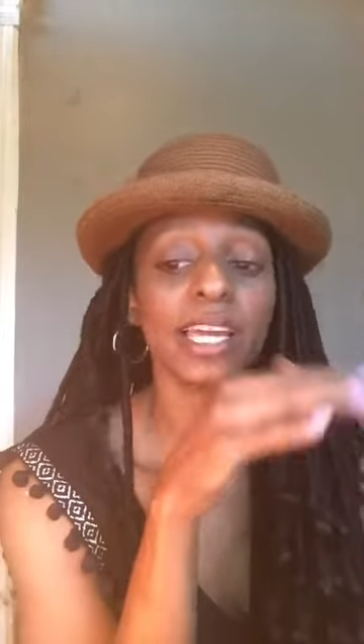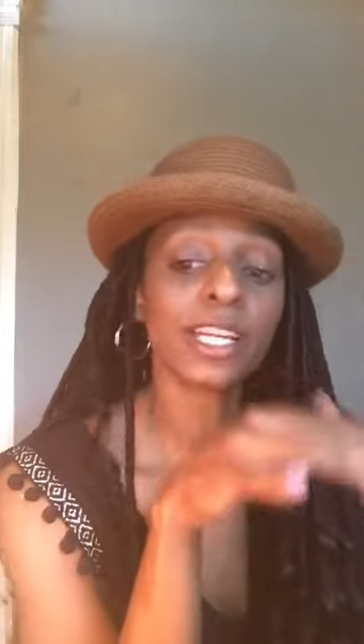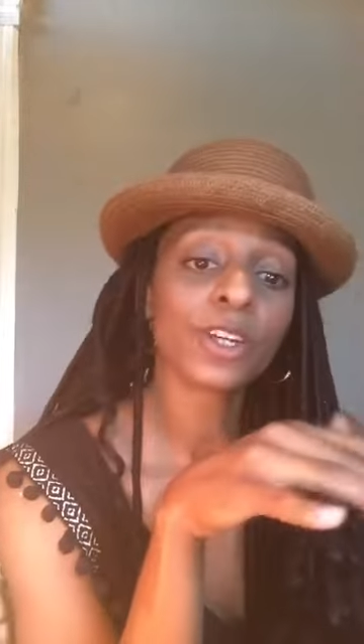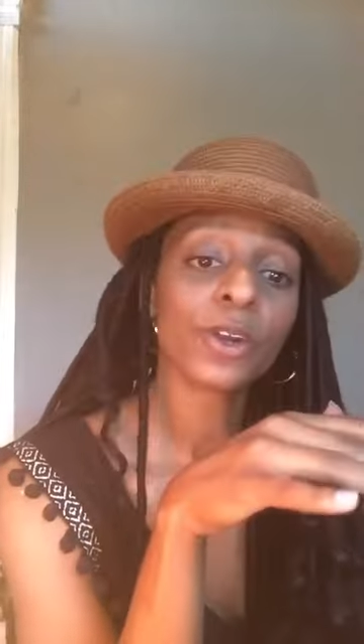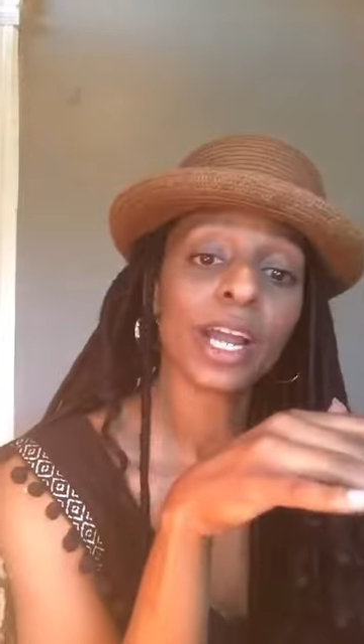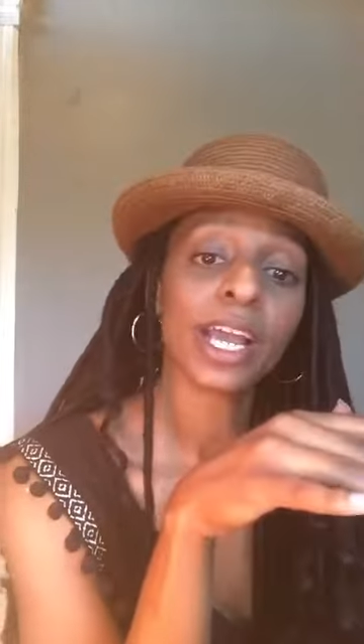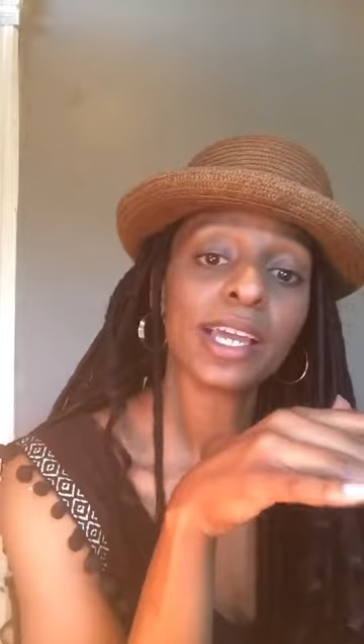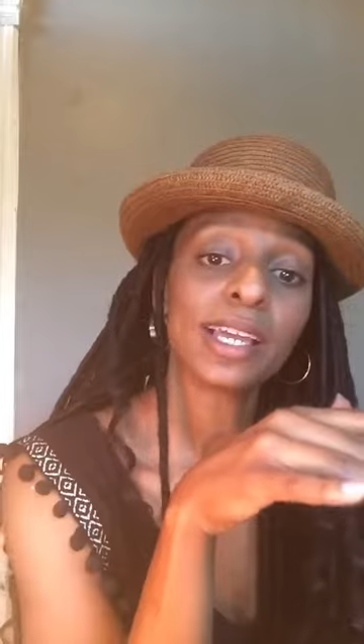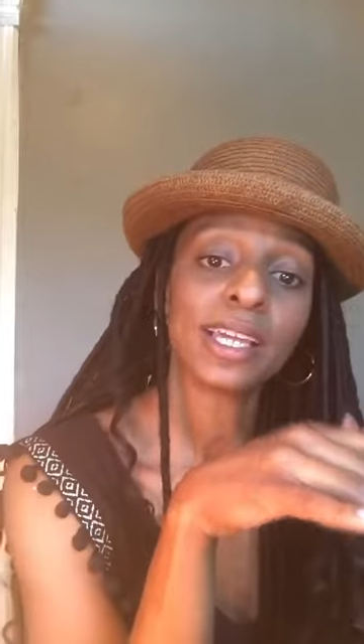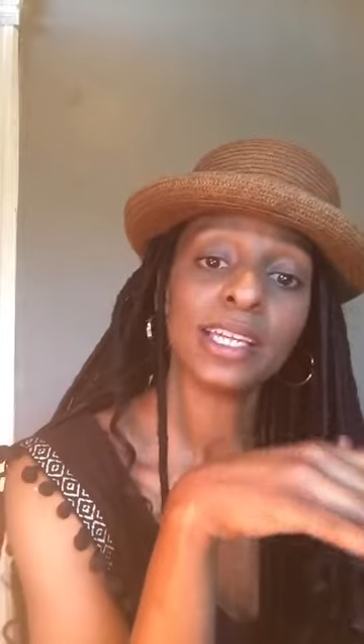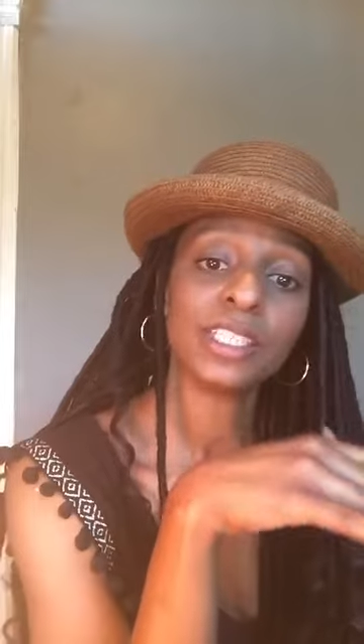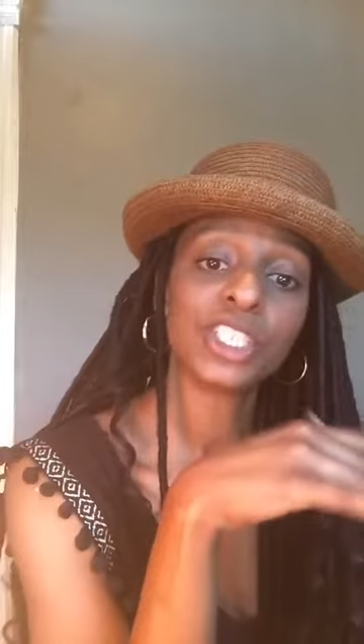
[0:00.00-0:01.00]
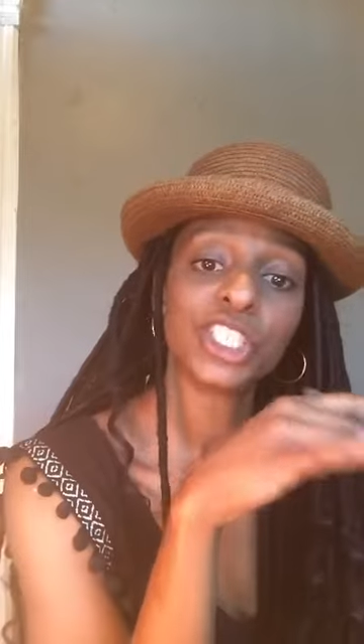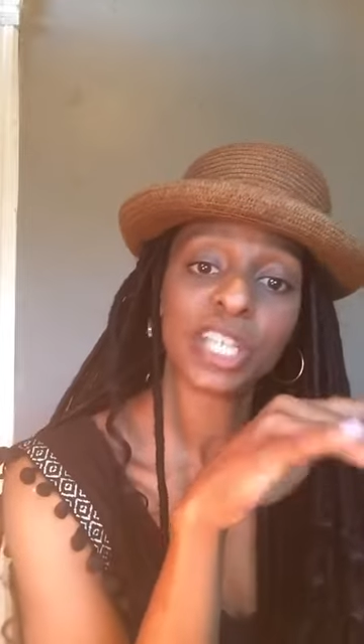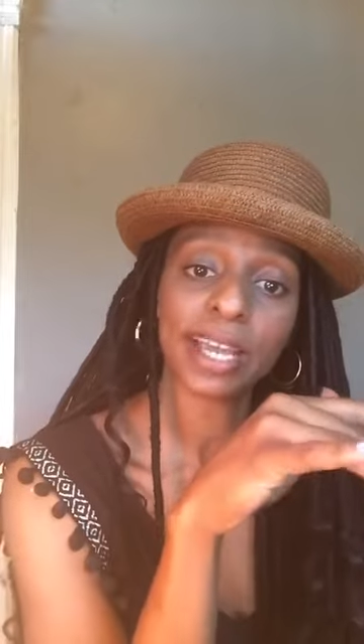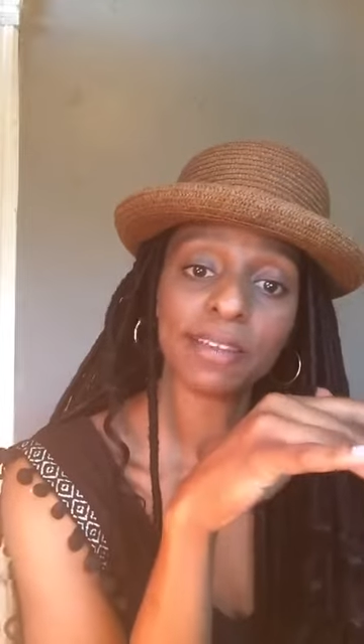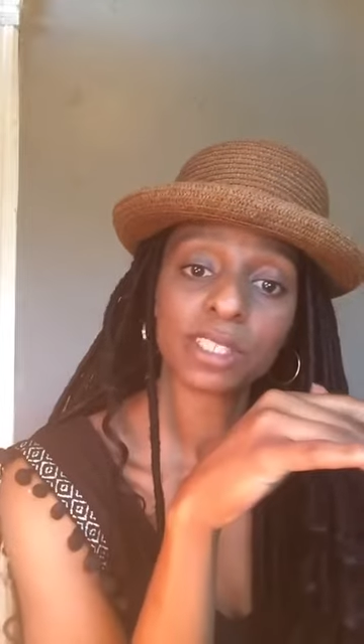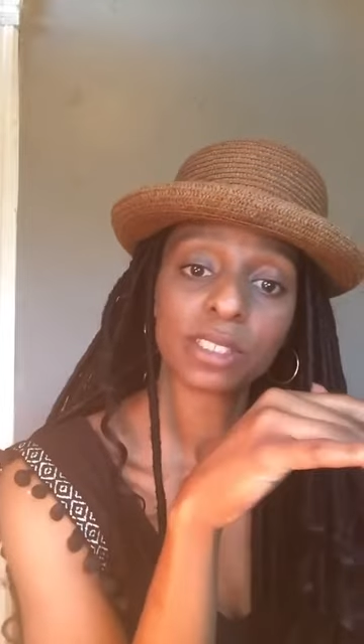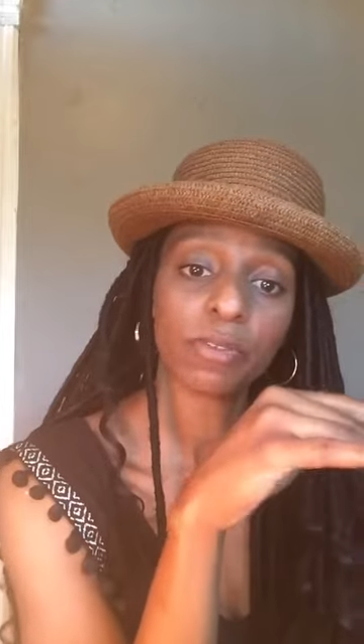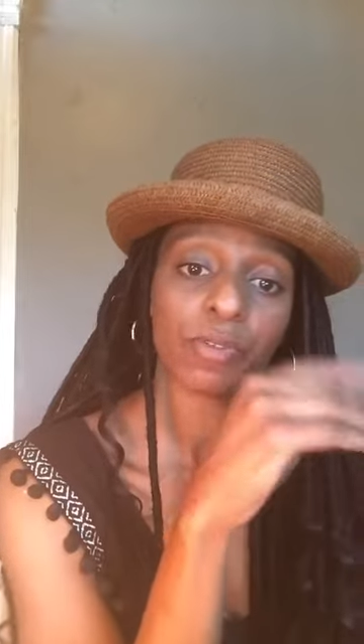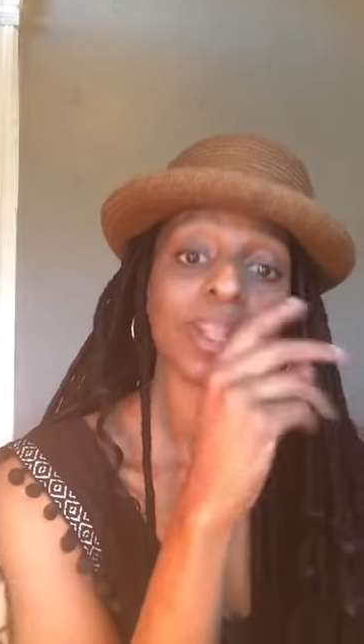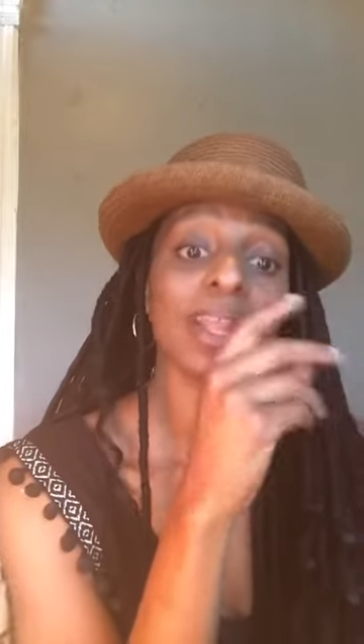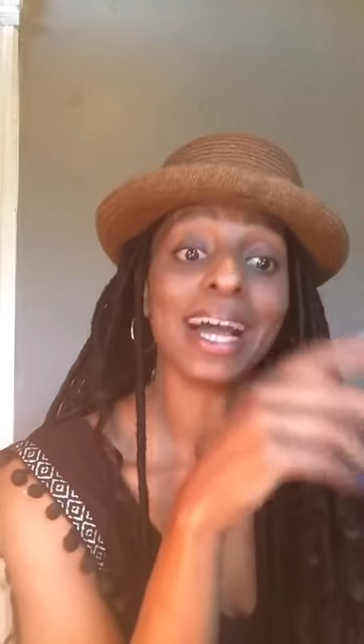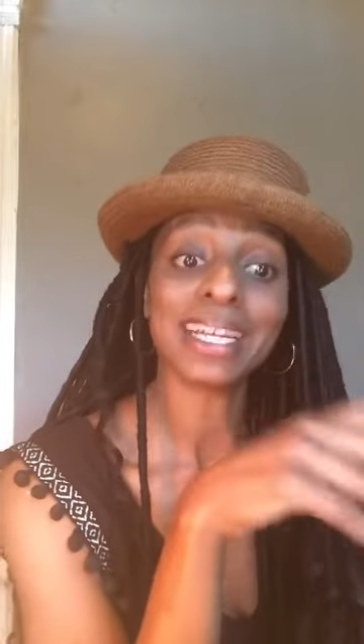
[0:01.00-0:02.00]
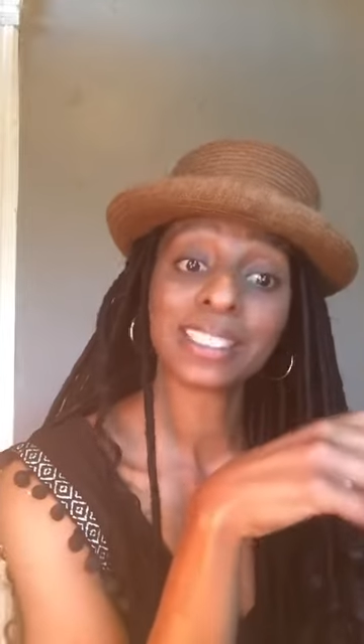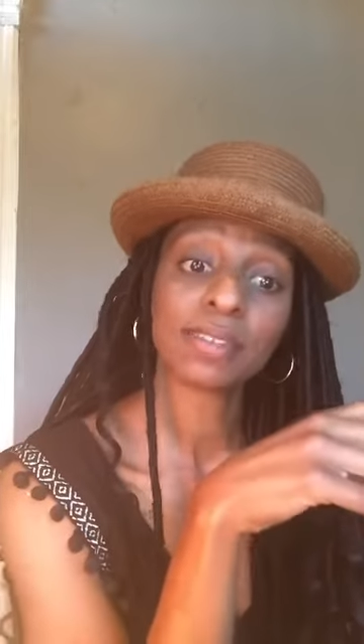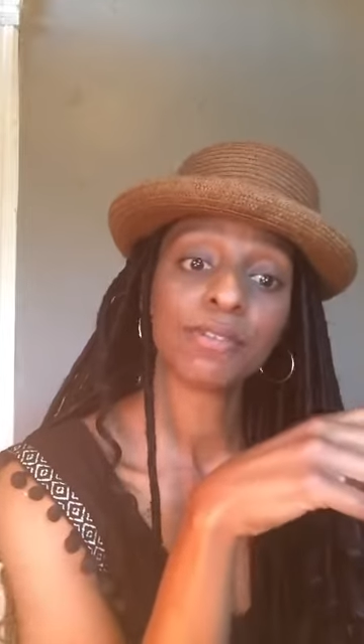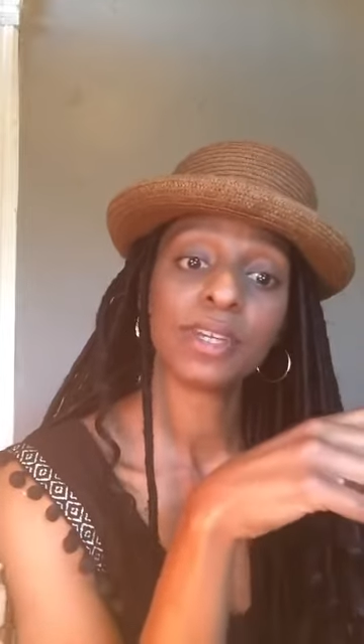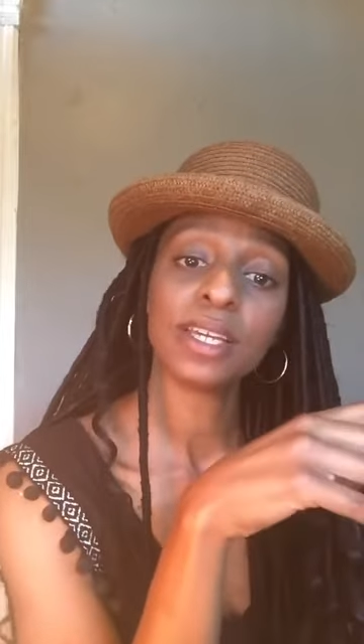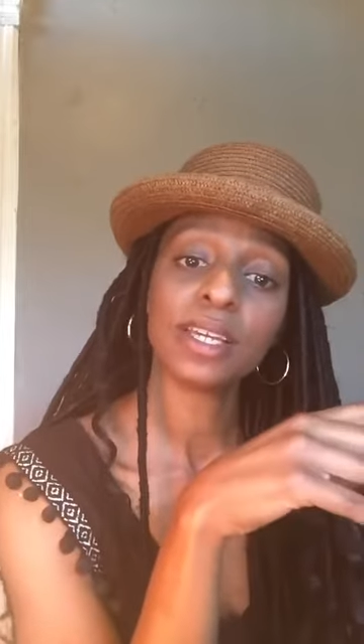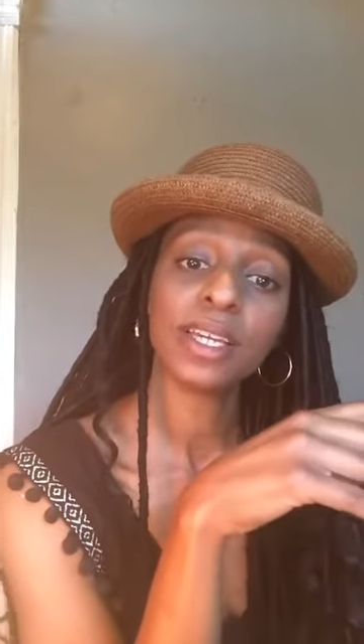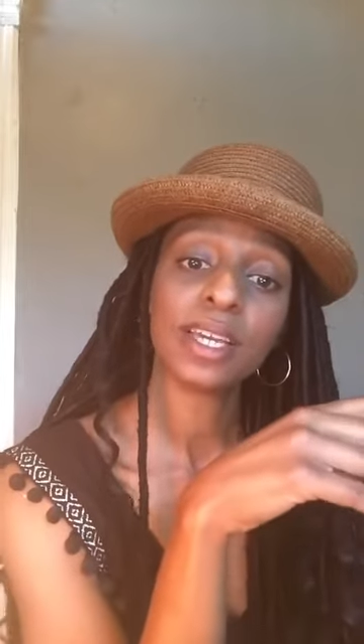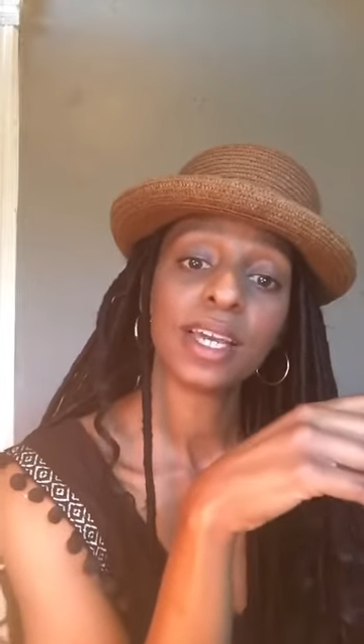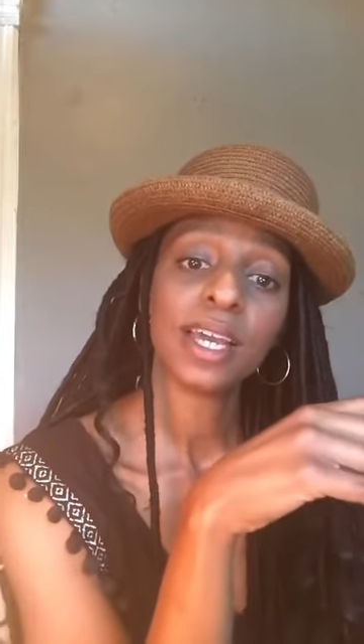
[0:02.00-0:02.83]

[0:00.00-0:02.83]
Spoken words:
integrate each chef's philosophy